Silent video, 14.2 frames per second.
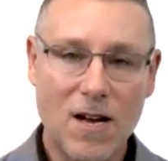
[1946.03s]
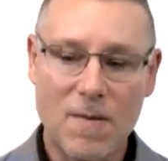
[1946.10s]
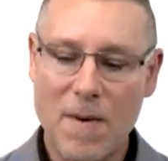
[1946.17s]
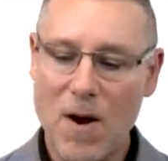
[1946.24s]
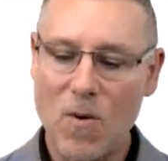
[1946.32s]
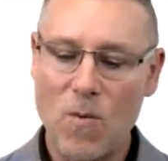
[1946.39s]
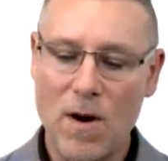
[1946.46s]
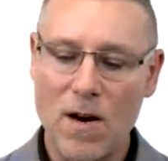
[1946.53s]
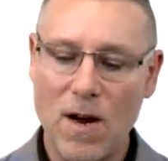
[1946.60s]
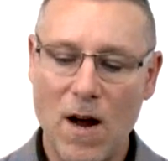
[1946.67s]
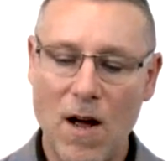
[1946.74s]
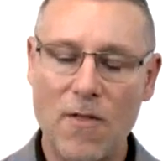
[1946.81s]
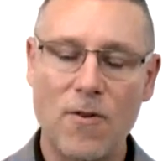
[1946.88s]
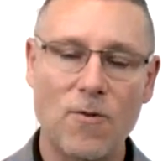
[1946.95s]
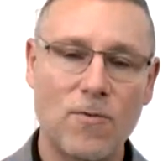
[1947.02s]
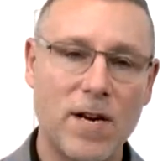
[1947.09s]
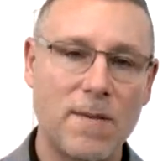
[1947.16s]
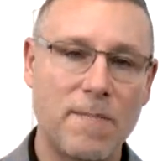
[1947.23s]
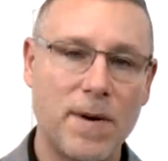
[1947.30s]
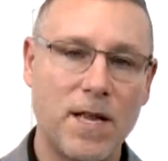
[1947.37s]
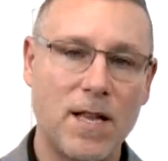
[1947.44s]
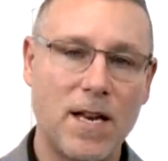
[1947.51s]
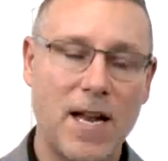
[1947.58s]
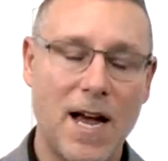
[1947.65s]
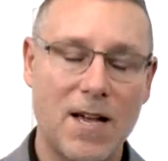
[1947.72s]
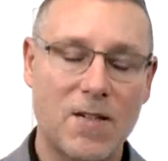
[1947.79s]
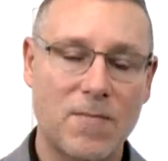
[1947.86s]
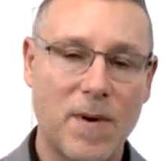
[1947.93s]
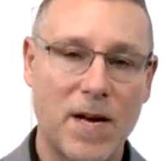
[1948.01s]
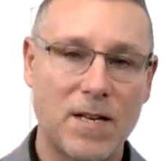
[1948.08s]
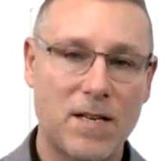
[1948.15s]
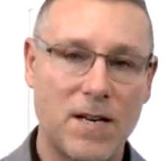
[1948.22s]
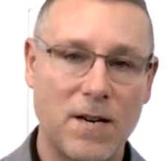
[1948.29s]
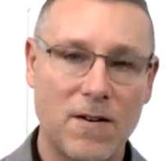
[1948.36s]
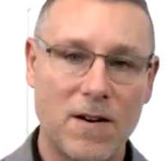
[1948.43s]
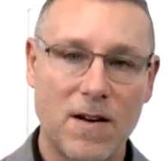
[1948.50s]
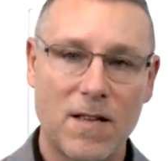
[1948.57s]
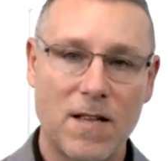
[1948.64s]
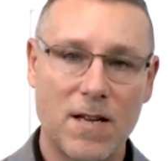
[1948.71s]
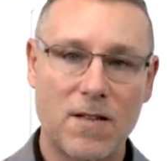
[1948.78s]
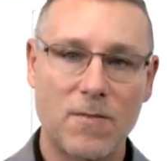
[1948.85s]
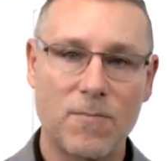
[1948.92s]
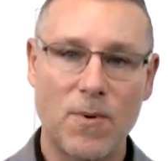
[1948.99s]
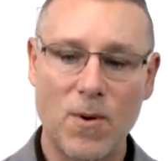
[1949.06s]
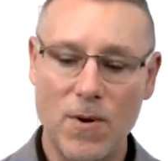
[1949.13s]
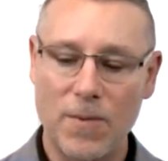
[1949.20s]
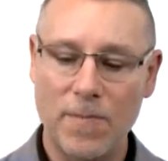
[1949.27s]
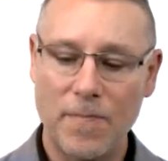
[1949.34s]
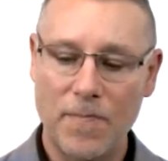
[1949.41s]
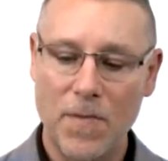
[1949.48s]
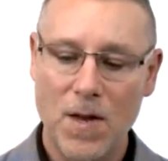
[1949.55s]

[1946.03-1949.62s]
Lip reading: about one other readability aspect here that's important.